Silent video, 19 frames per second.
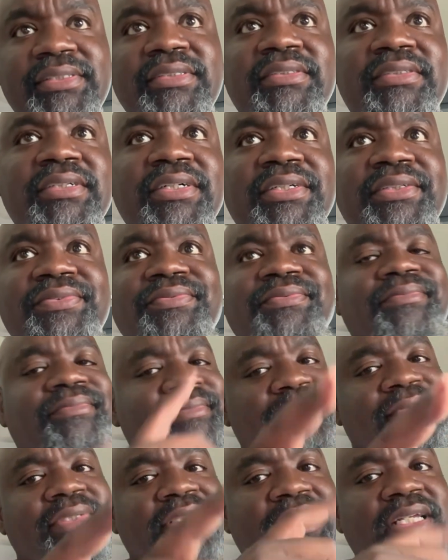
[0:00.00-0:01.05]
So,
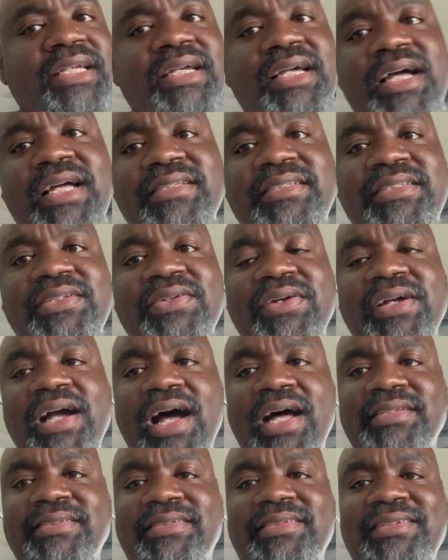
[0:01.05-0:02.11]
I'll see y'all
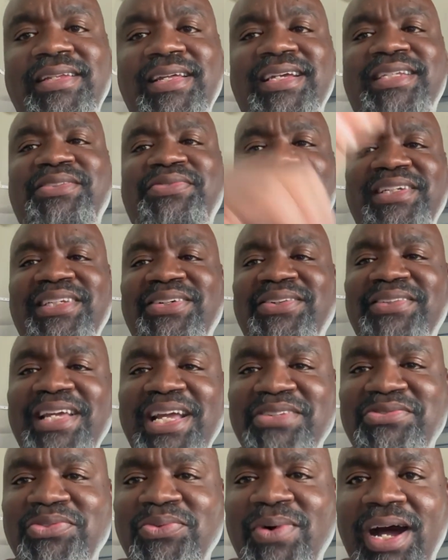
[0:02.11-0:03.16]
guys in the next video.
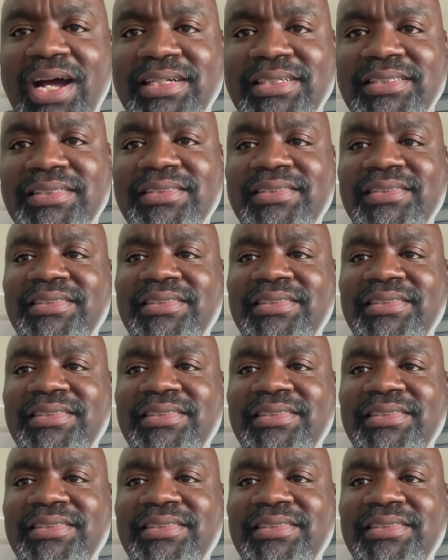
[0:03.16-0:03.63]
Thanks for watching.